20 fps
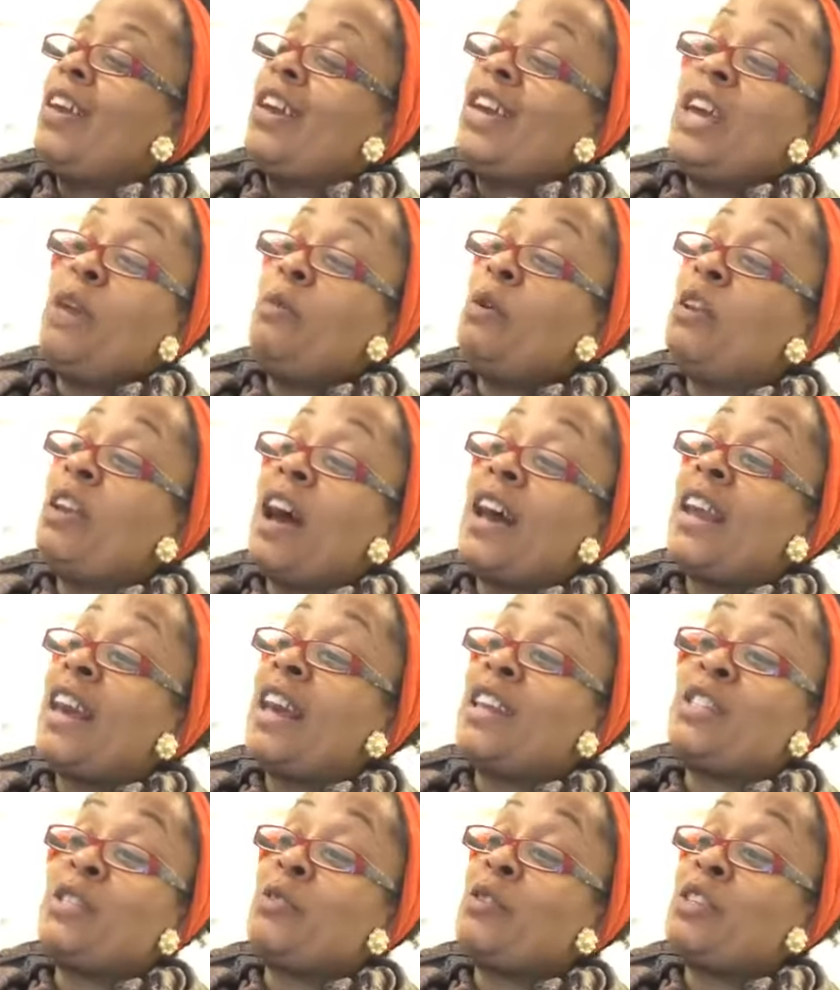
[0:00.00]
He would not
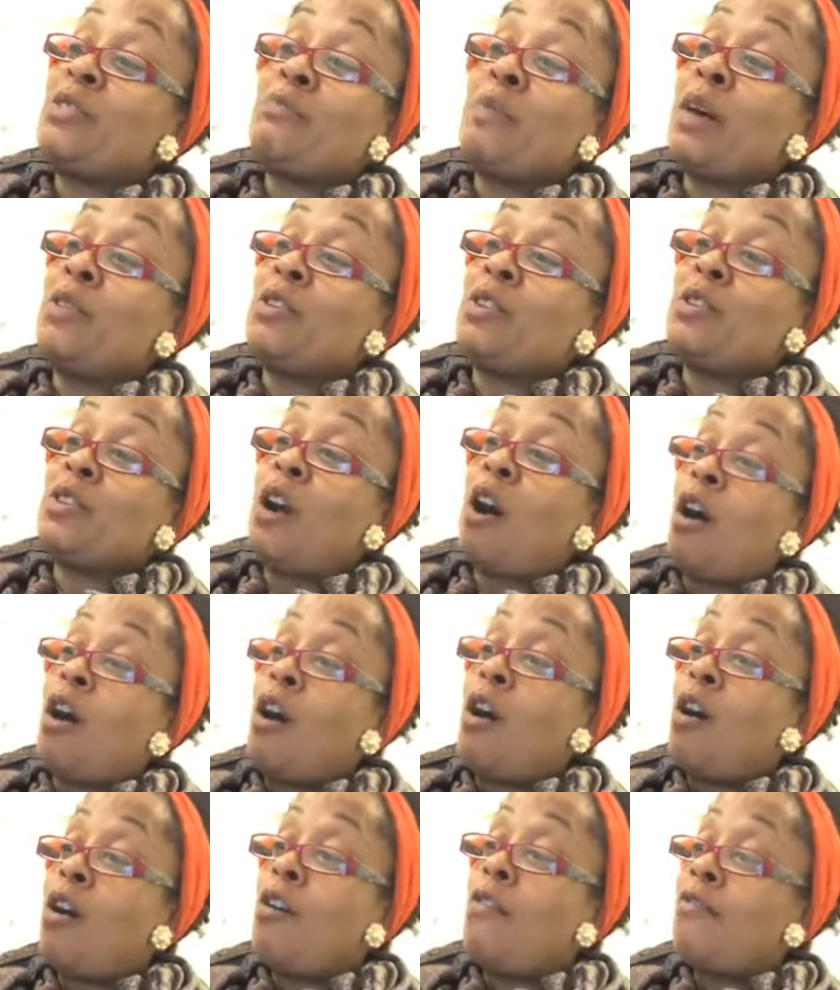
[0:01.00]
answer his mother's
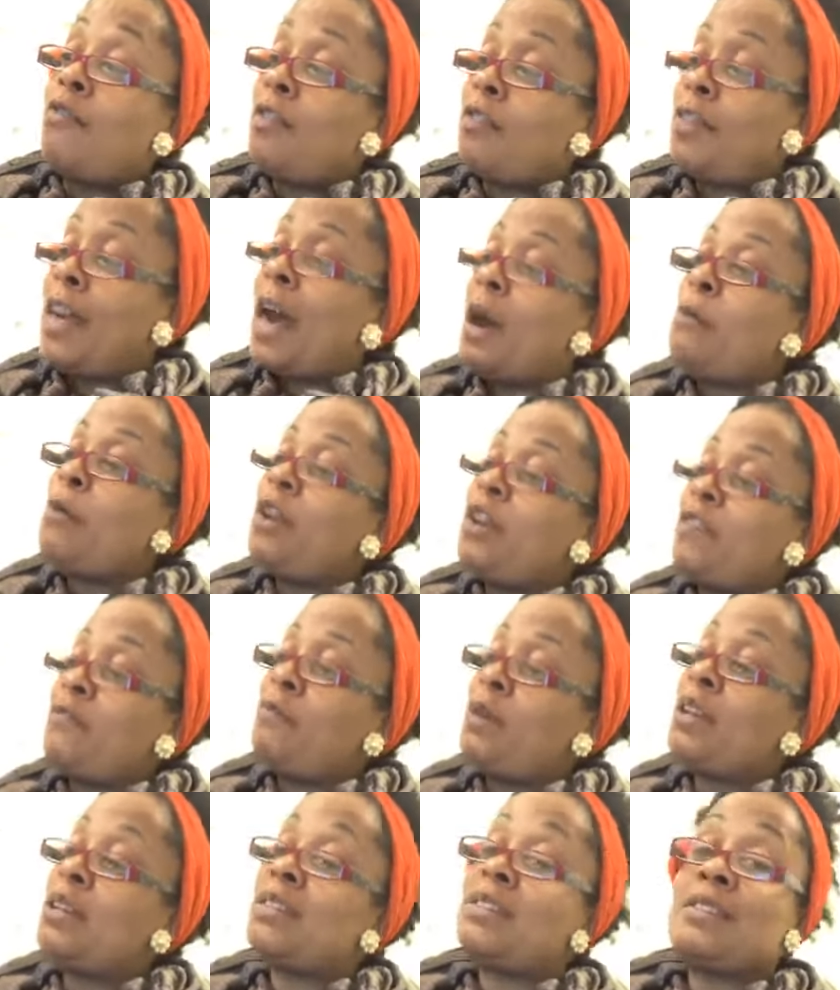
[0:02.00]
call, for that would have
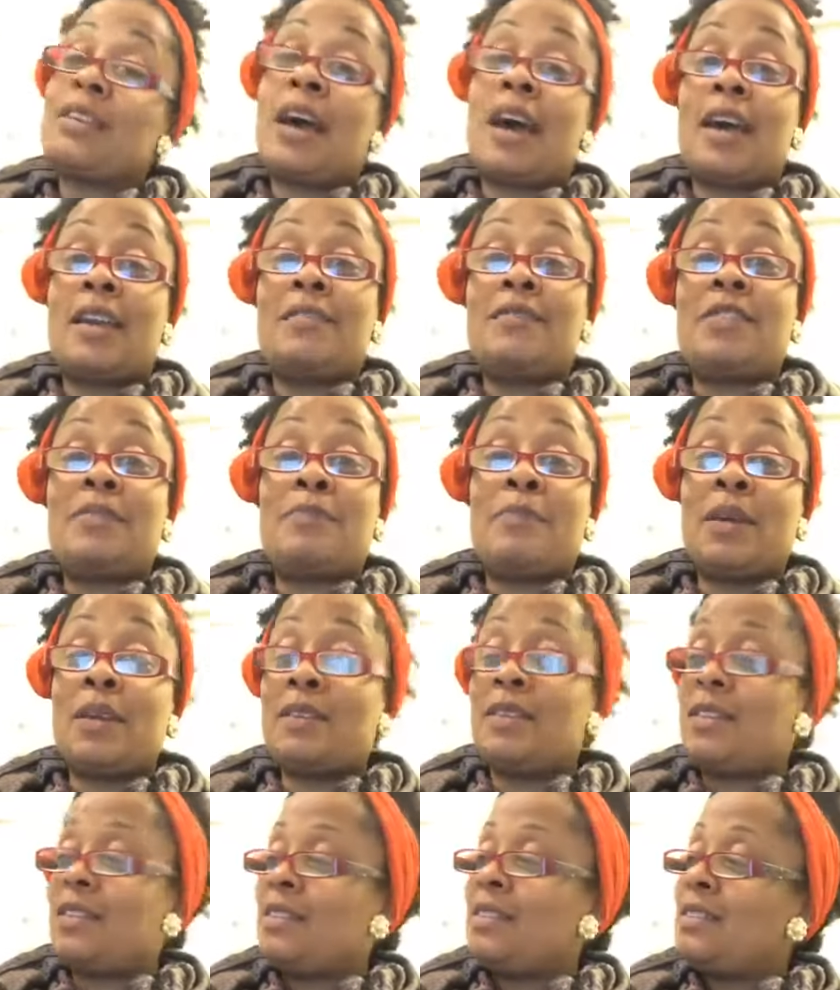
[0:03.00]
been a sign of
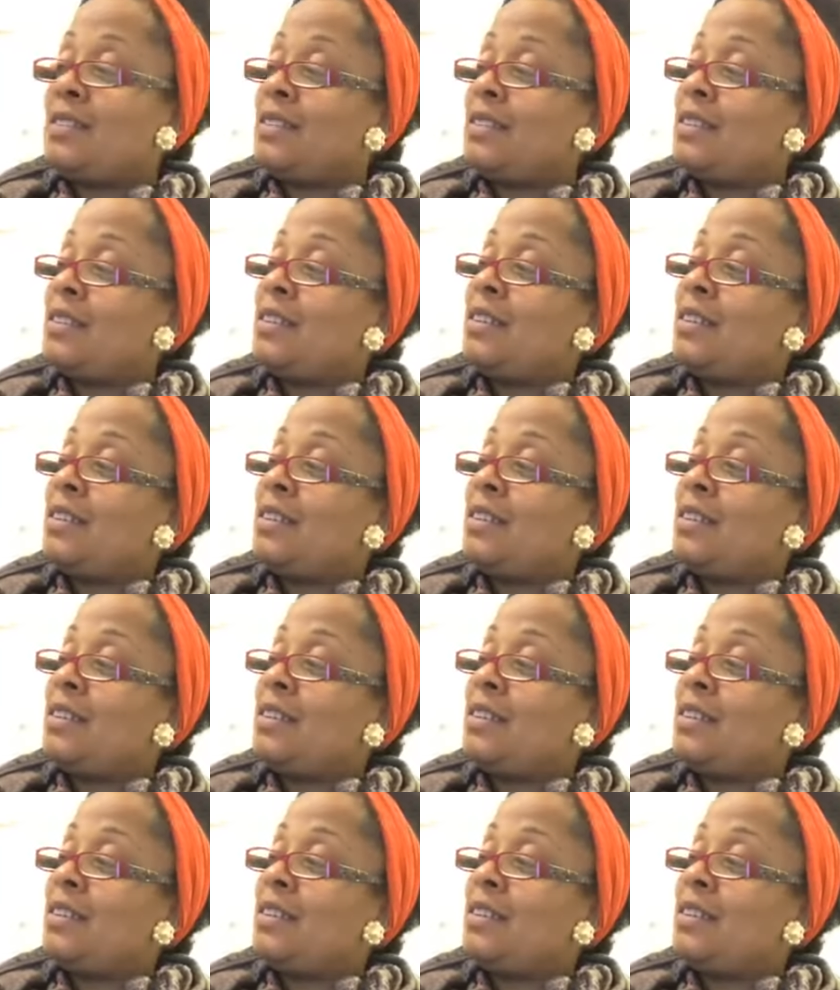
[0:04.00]
dependence.